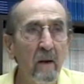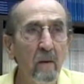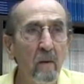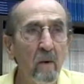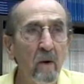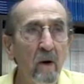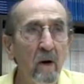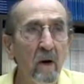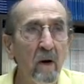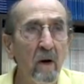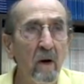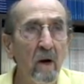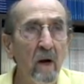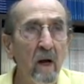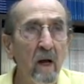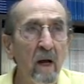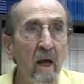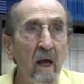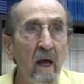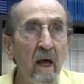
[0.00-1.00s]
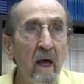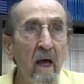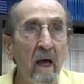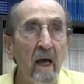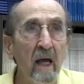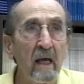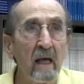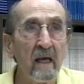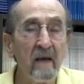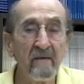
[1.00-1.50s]
were
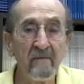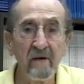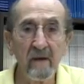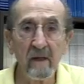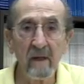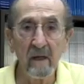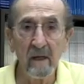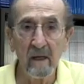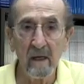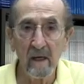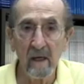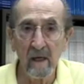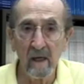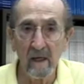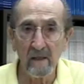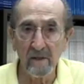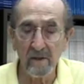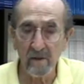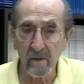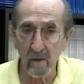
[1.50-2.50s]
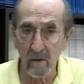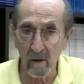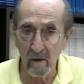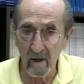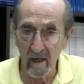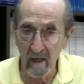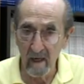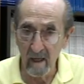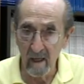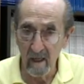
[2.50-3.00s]
given a
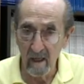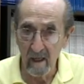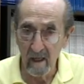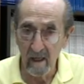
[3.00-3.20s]
story